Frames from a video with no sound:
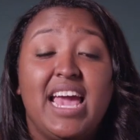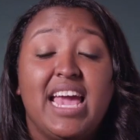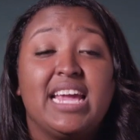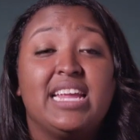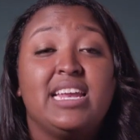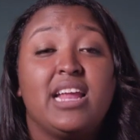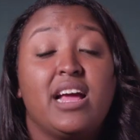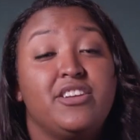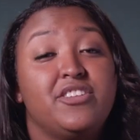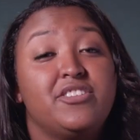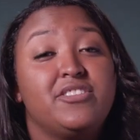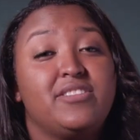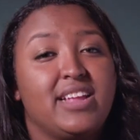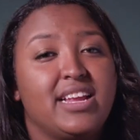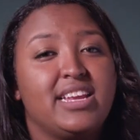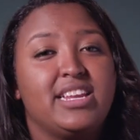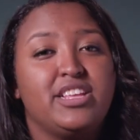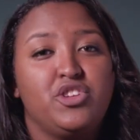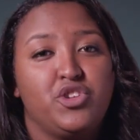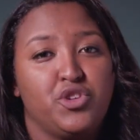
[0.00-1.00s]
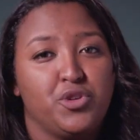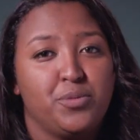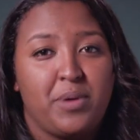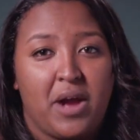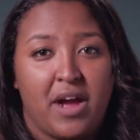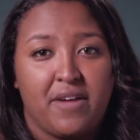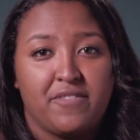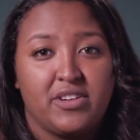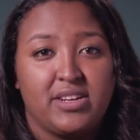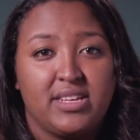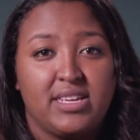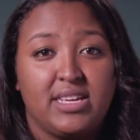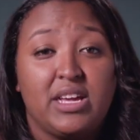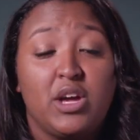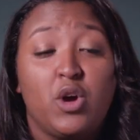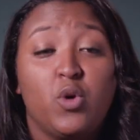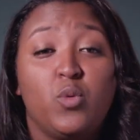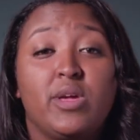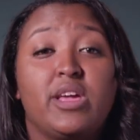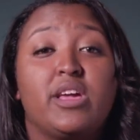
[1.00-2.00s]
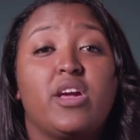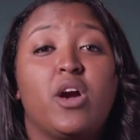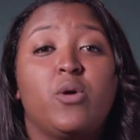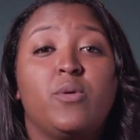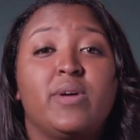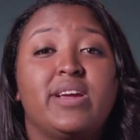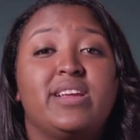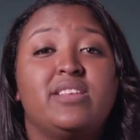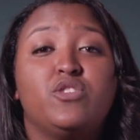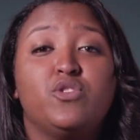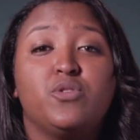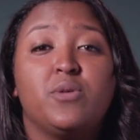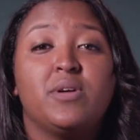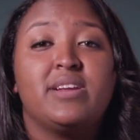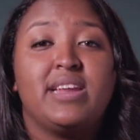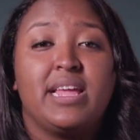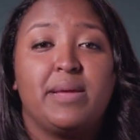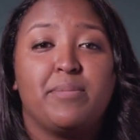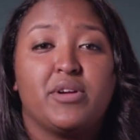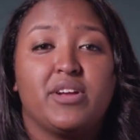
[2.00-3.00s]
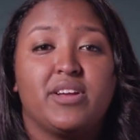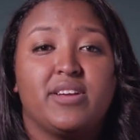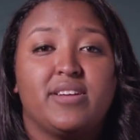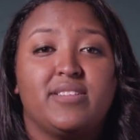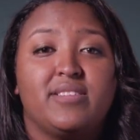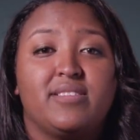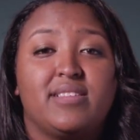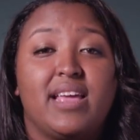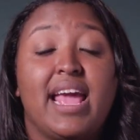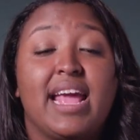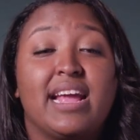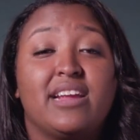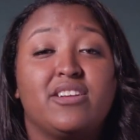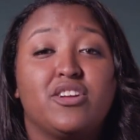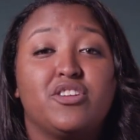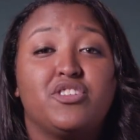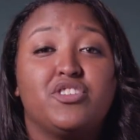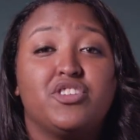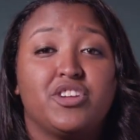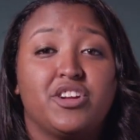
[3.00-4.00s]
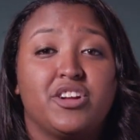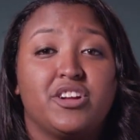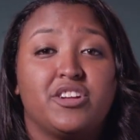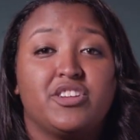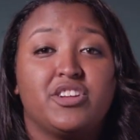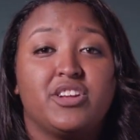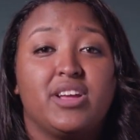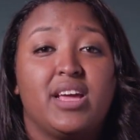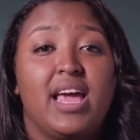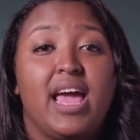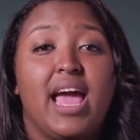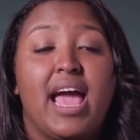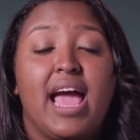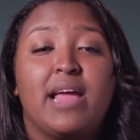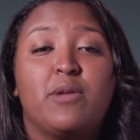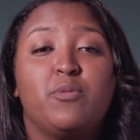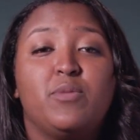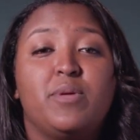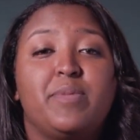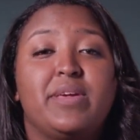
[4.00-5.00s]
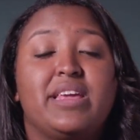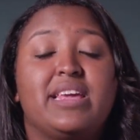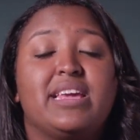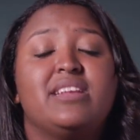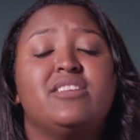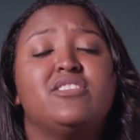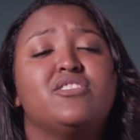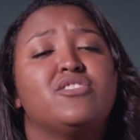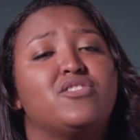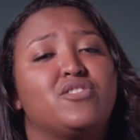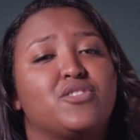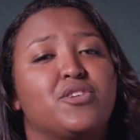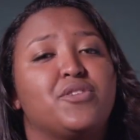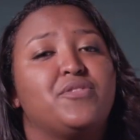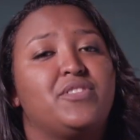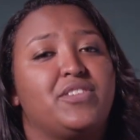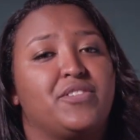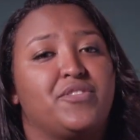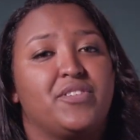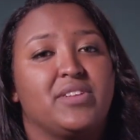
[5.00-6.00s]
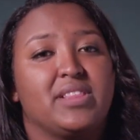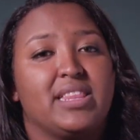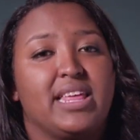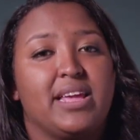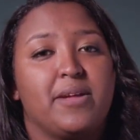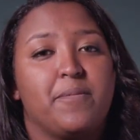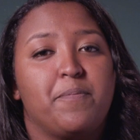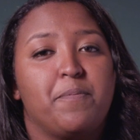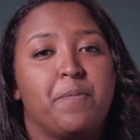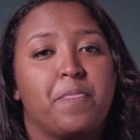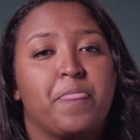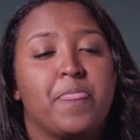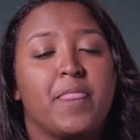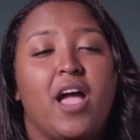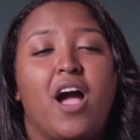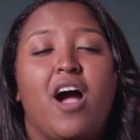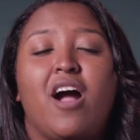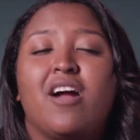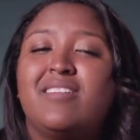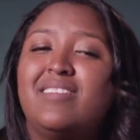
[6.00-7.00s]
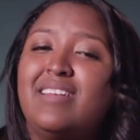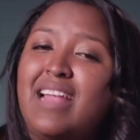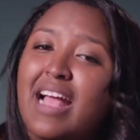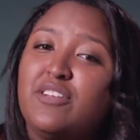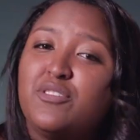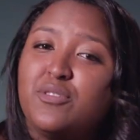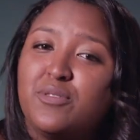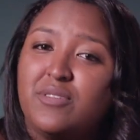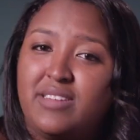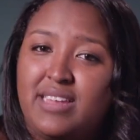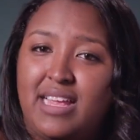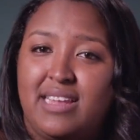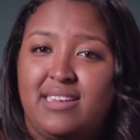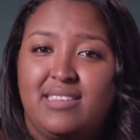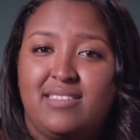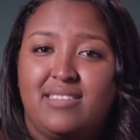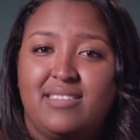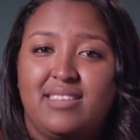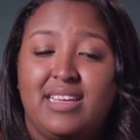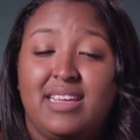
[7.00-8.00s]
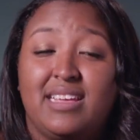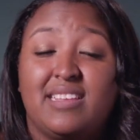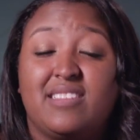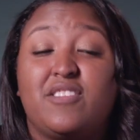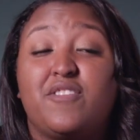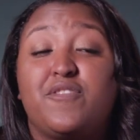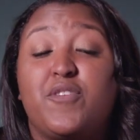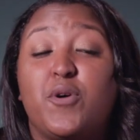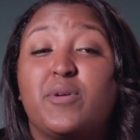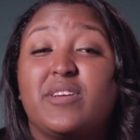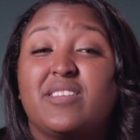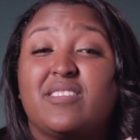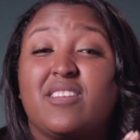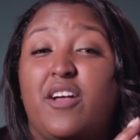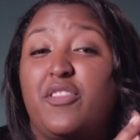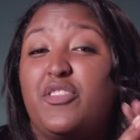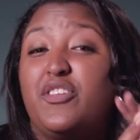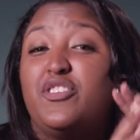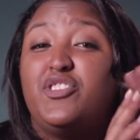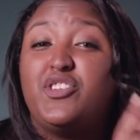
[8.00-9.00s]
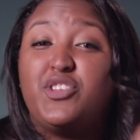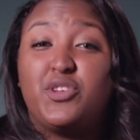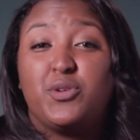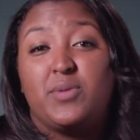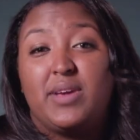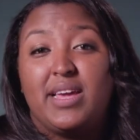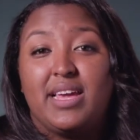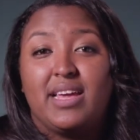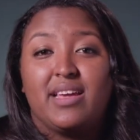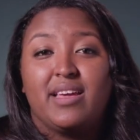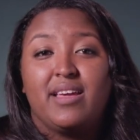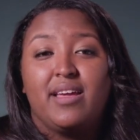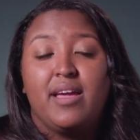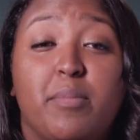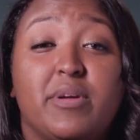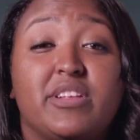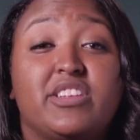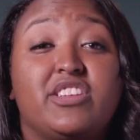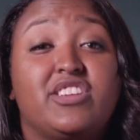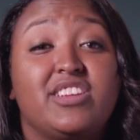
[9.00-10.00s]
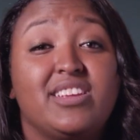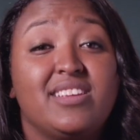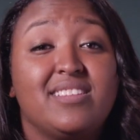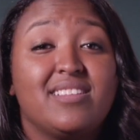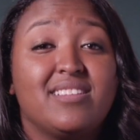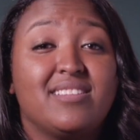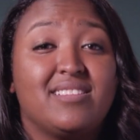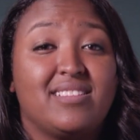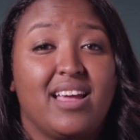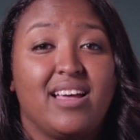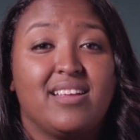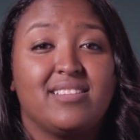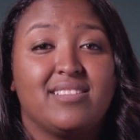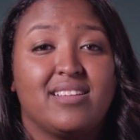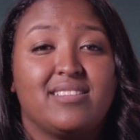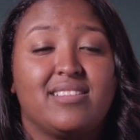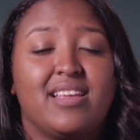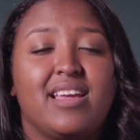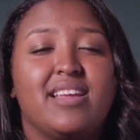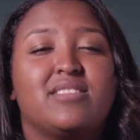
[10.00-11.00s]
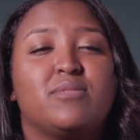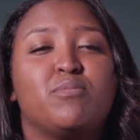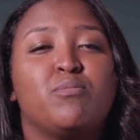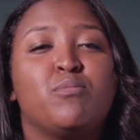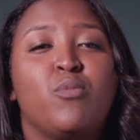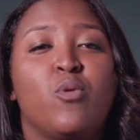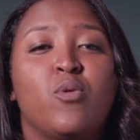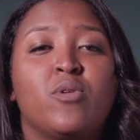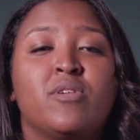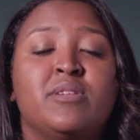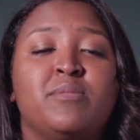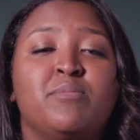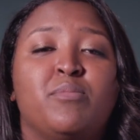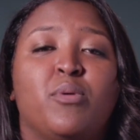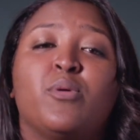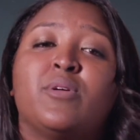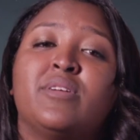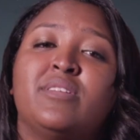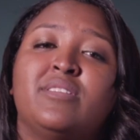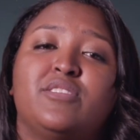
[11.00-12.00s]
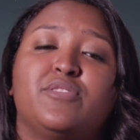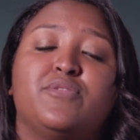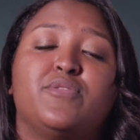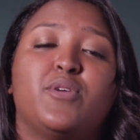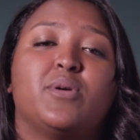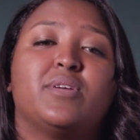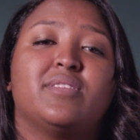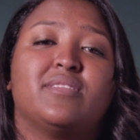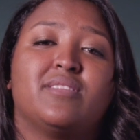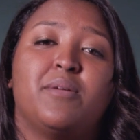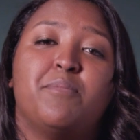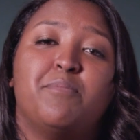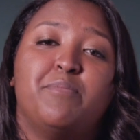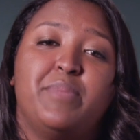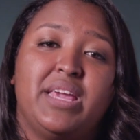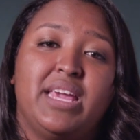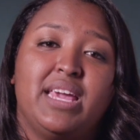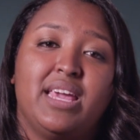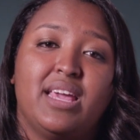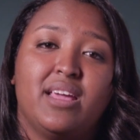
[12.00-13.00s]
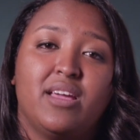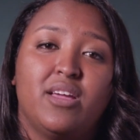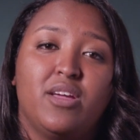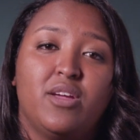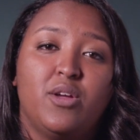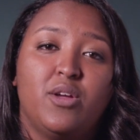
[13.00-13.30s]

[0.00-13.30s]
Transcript: In understanding true poverty, we go into our neighborhoods and our church and we begin to serve differently. Our natural tendency is to focus on the doing, but Jesus tells us it's more important to focus on being.